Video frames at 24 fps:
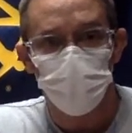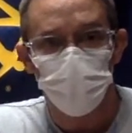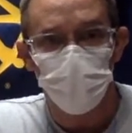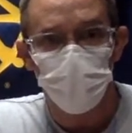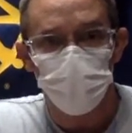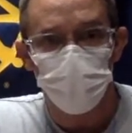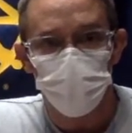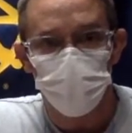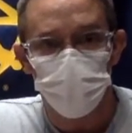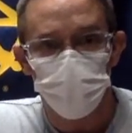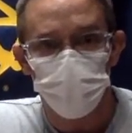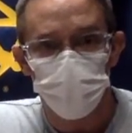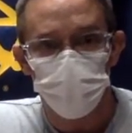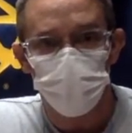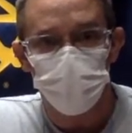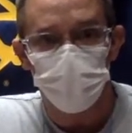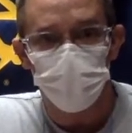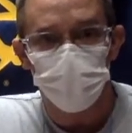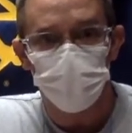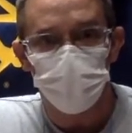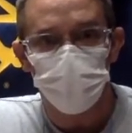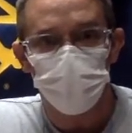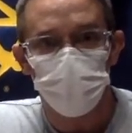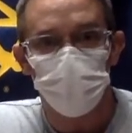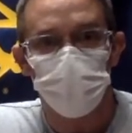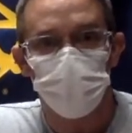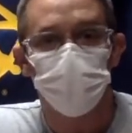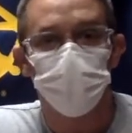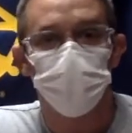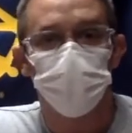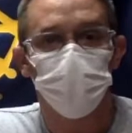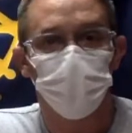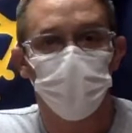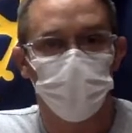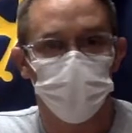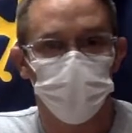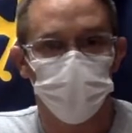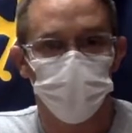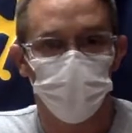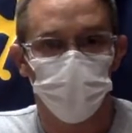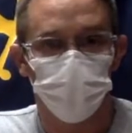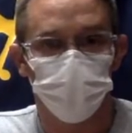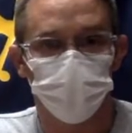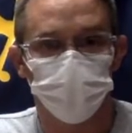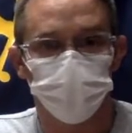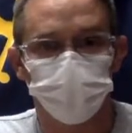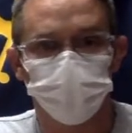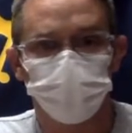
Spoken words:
way where people transfer.